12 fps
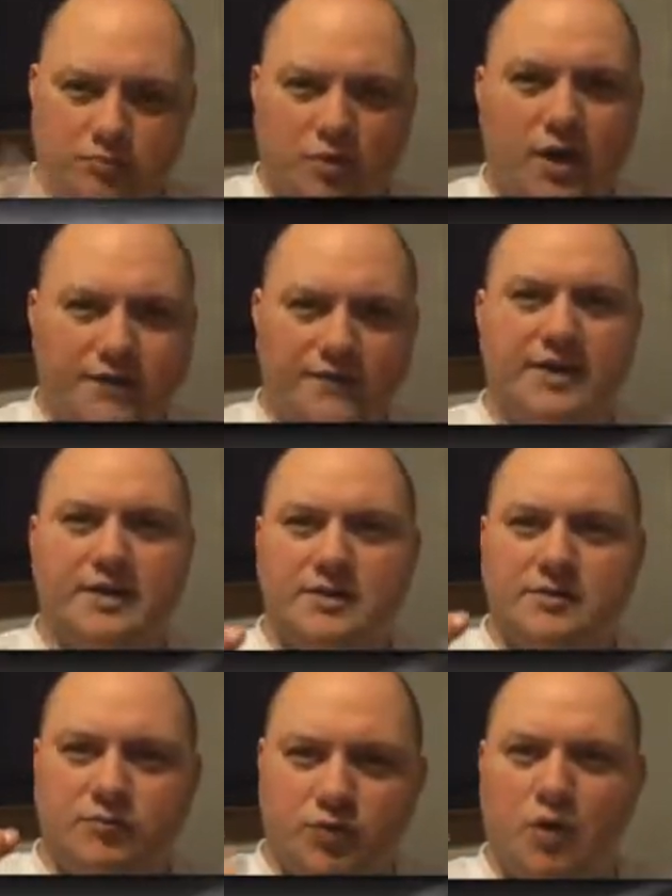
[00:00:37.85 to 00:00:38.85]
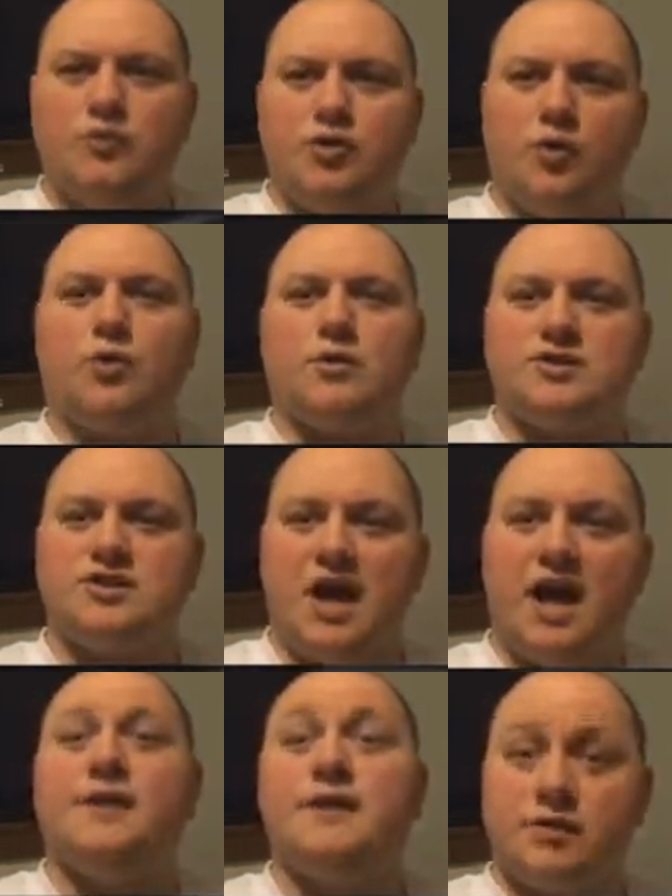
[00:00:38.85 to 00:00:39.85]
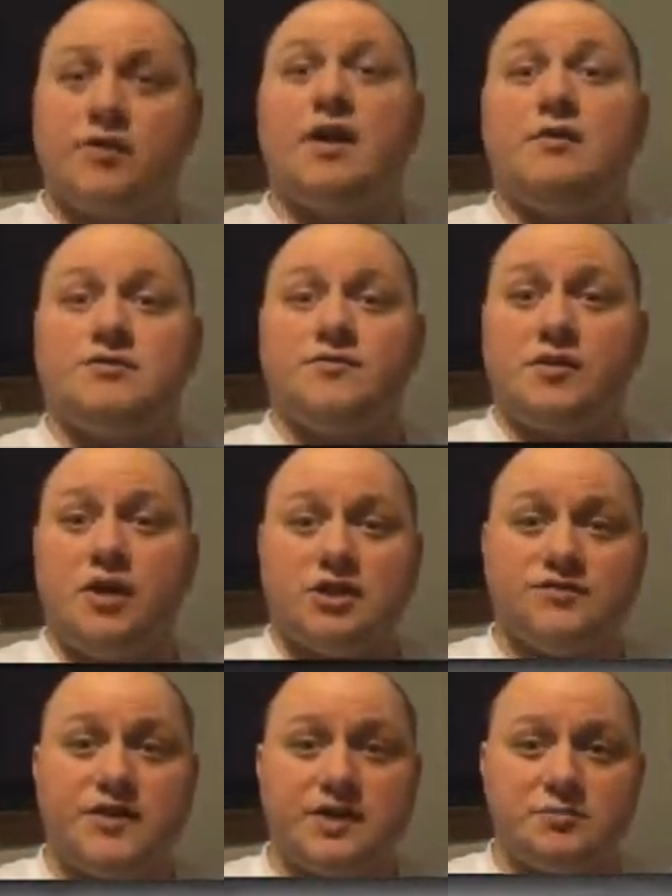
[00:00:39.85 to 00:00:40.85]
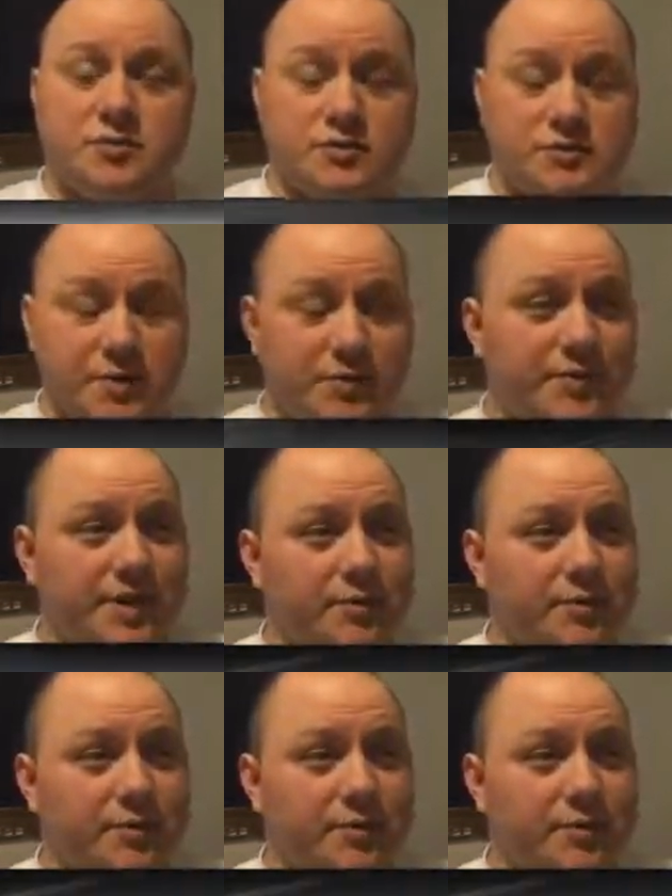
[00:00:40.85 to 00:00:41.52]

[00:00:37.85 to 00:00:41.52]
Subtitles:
private road course on the grounds of the Las Vegas Motor Speedway.